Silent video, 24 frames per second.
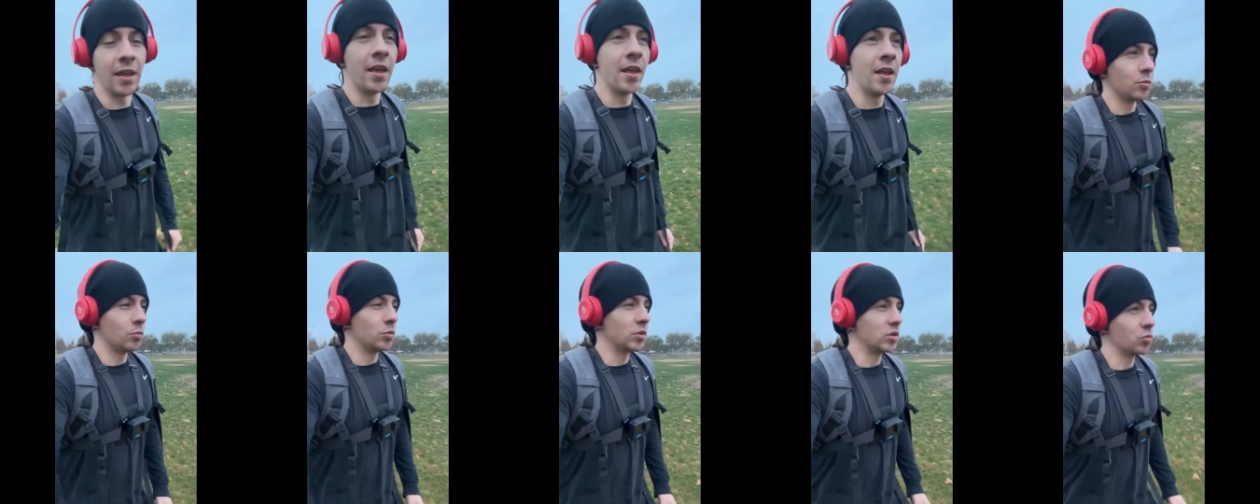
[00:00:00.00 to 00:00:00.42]

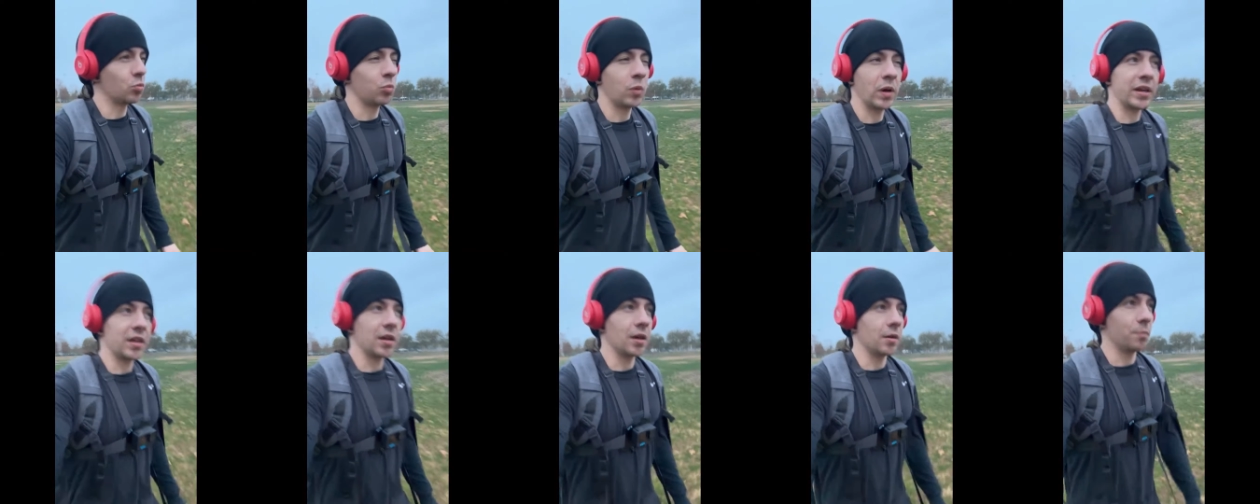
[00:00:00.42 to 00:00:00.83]
We just
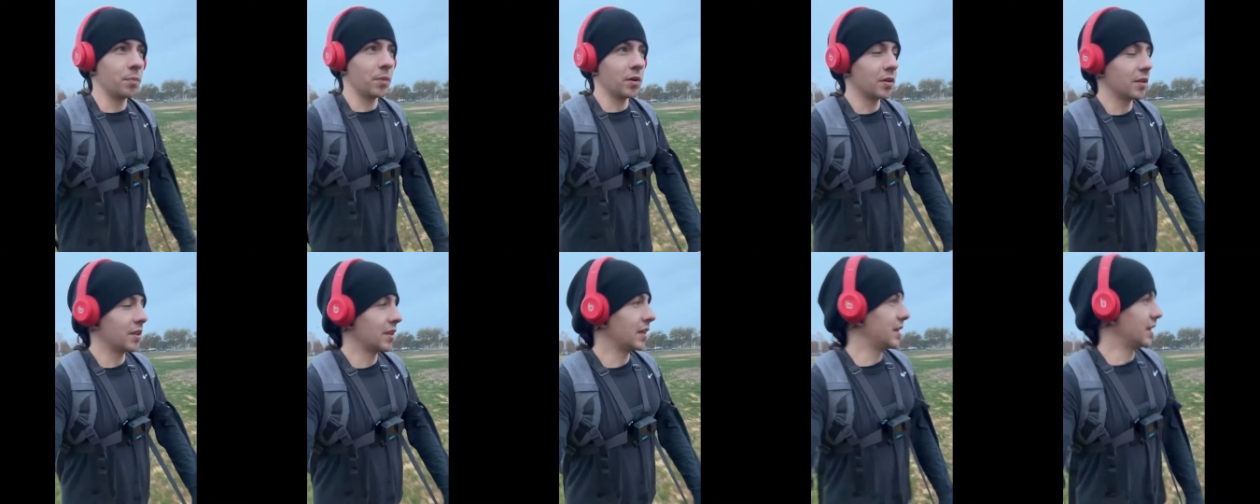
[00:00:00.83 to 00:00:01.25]
wake up
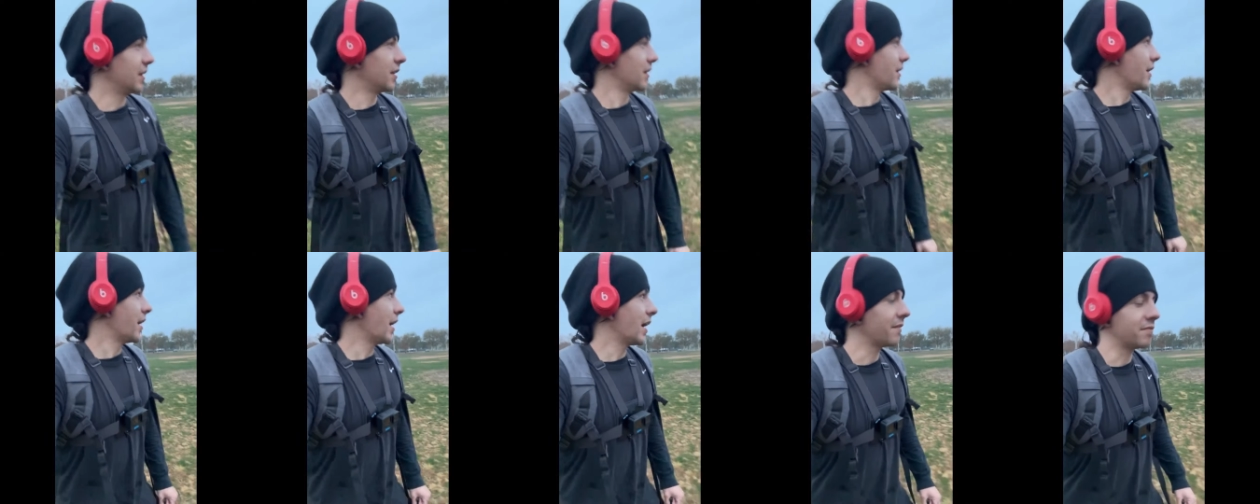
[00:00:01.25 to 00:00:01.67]
early and
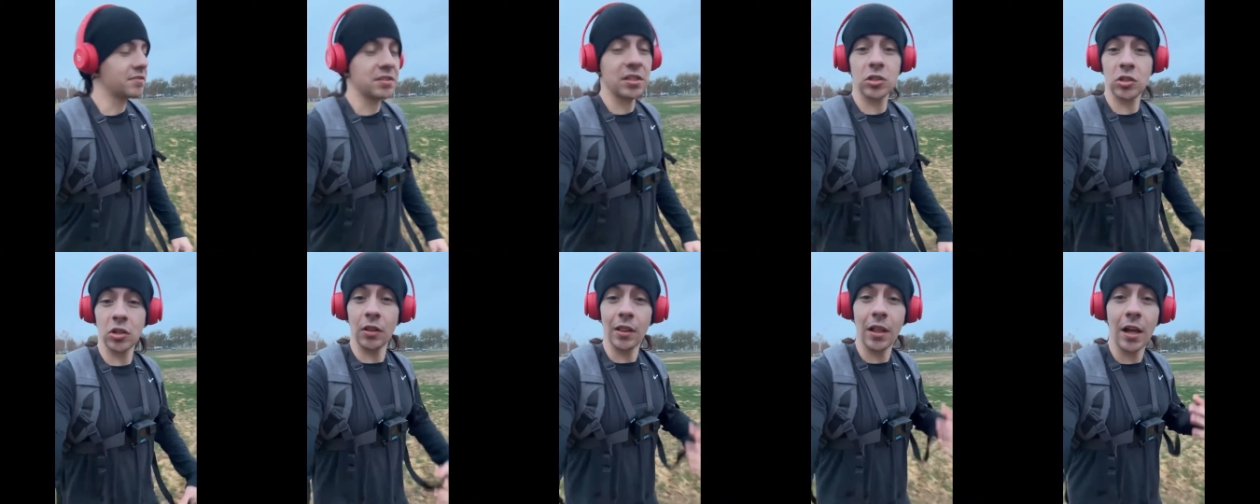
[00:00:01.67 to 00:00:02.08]
I have
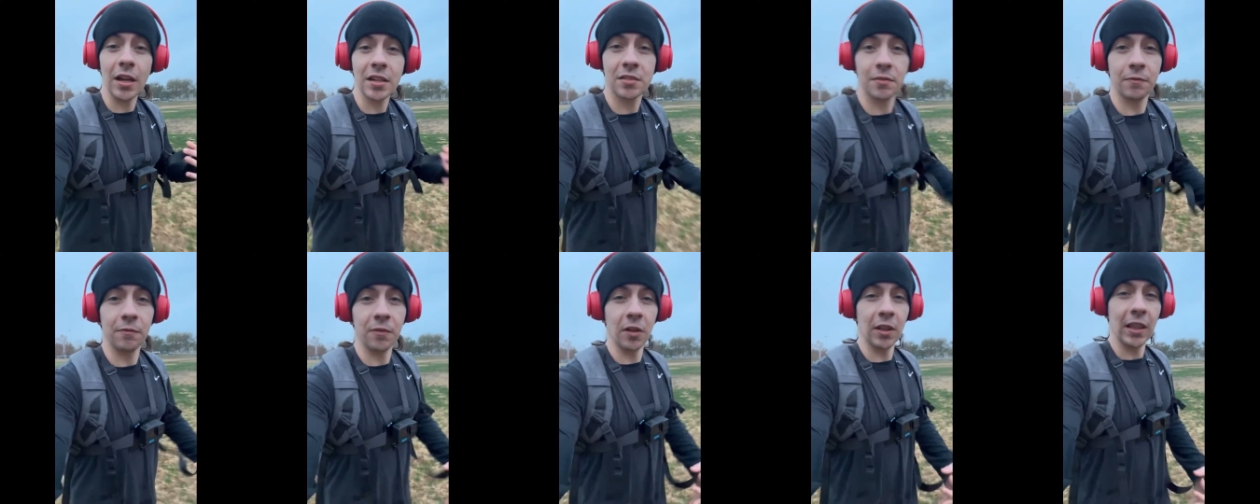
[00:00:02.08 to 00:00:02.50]
such a
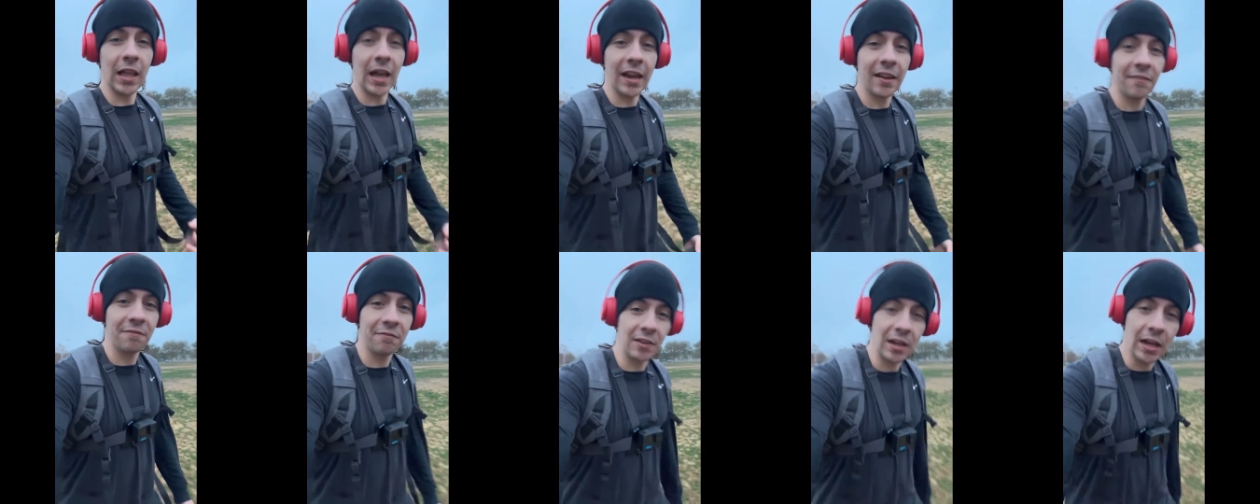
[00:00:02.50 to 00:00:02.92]
lust for
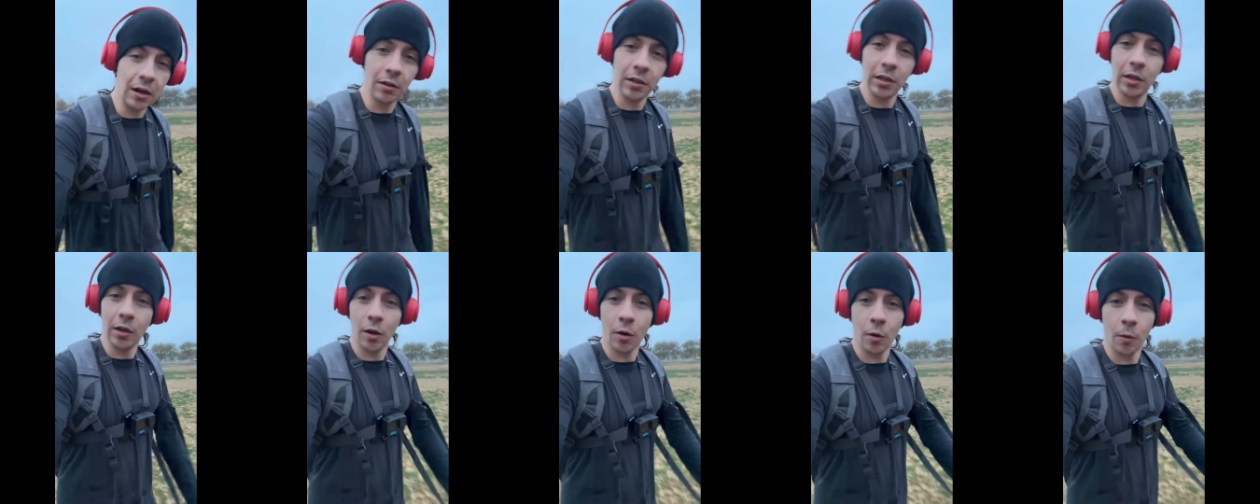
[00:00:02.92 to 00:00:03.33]
life now,
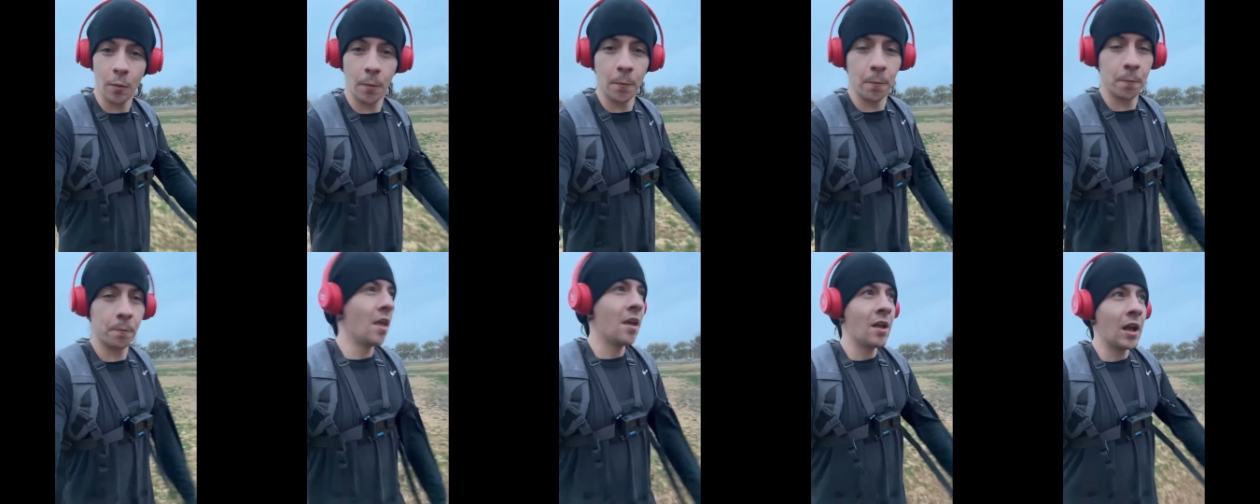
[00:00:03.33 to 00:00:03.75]
you know?
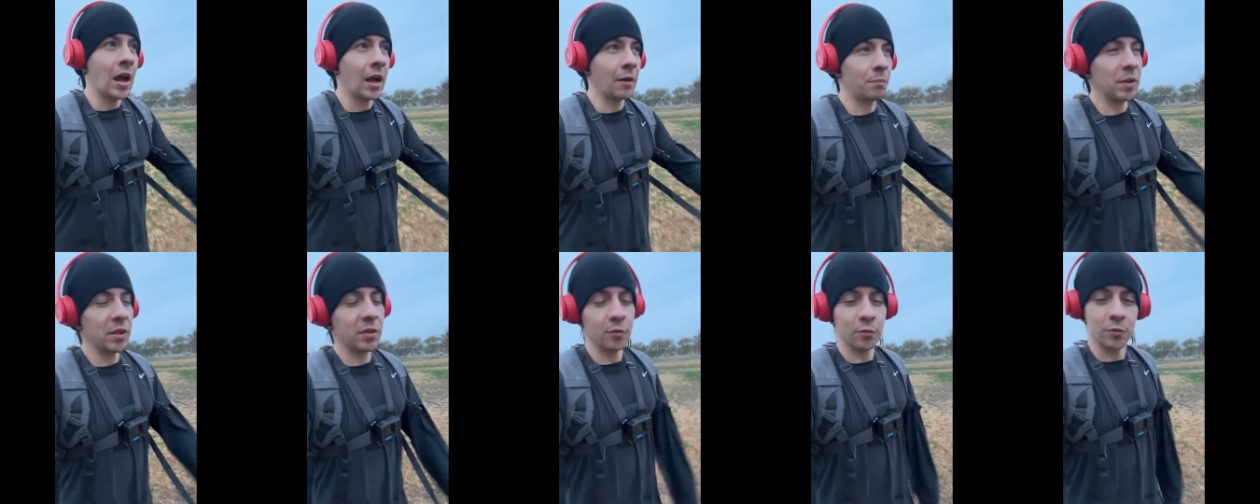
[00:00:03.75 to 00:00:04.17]
I've
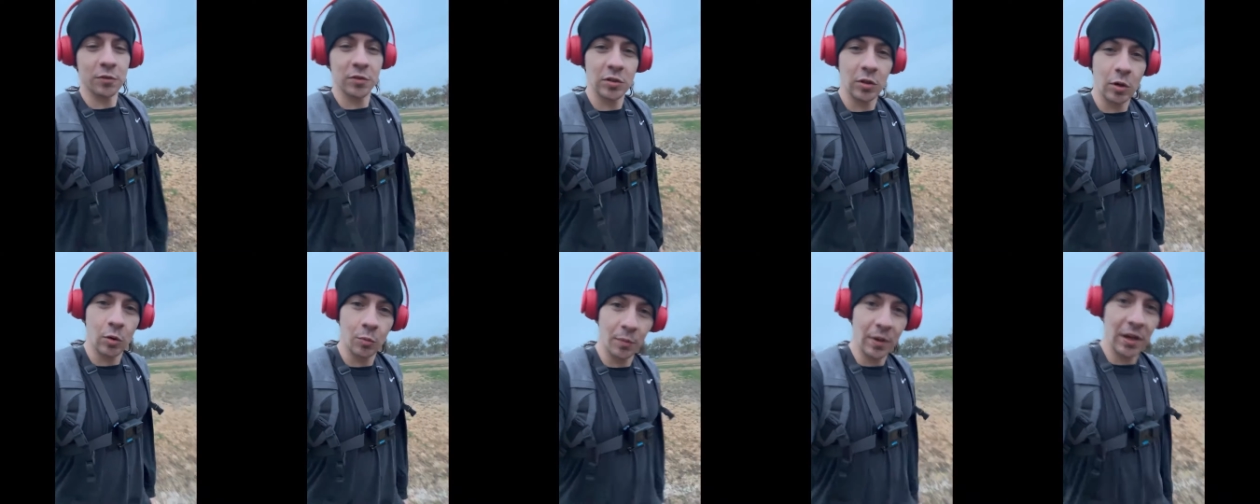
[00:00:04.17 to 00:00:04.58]
been through
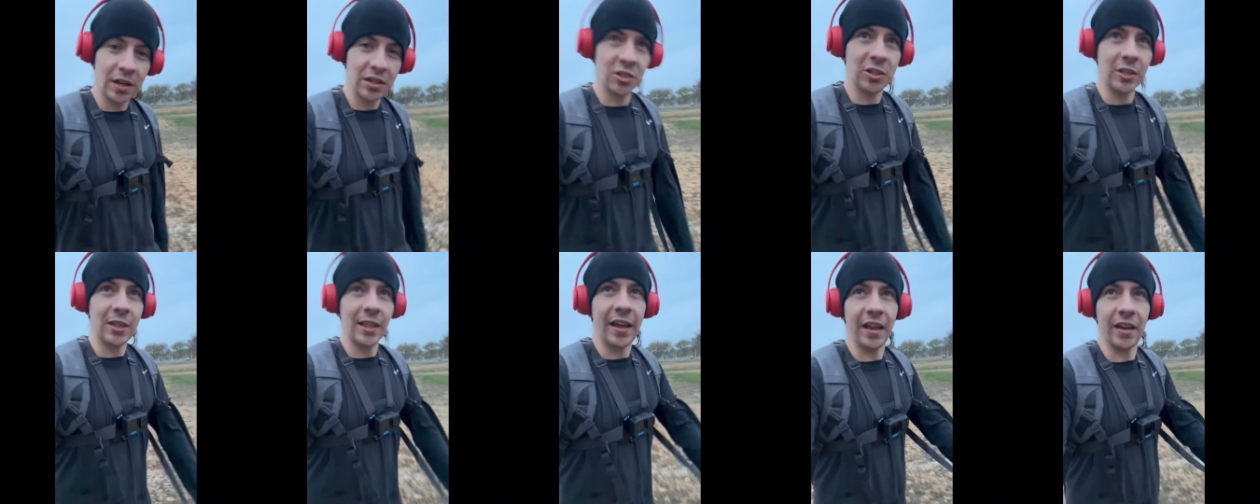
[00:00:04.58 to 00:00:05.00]
so
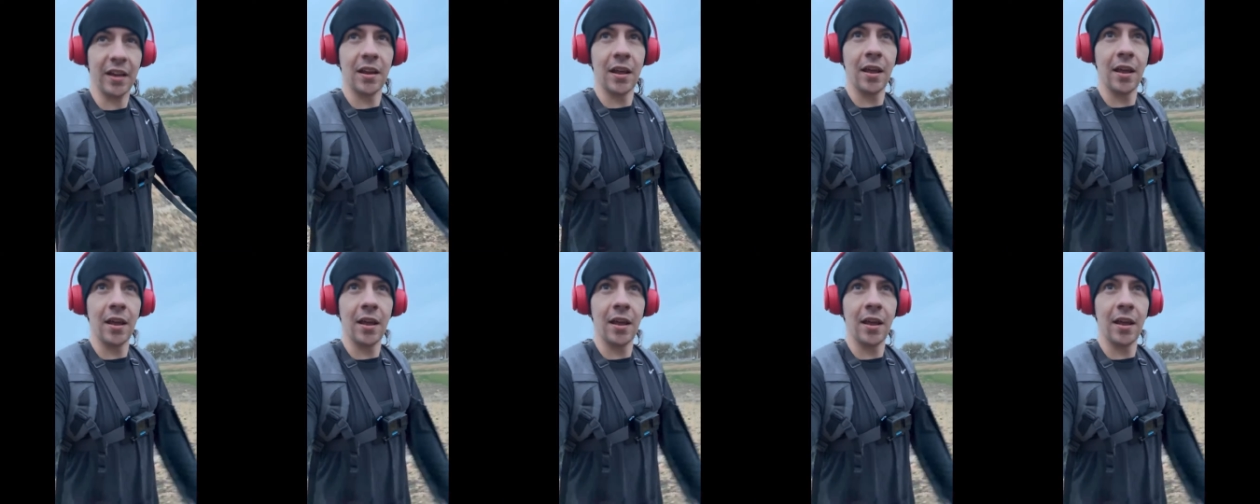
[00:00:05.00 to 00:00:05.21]
much that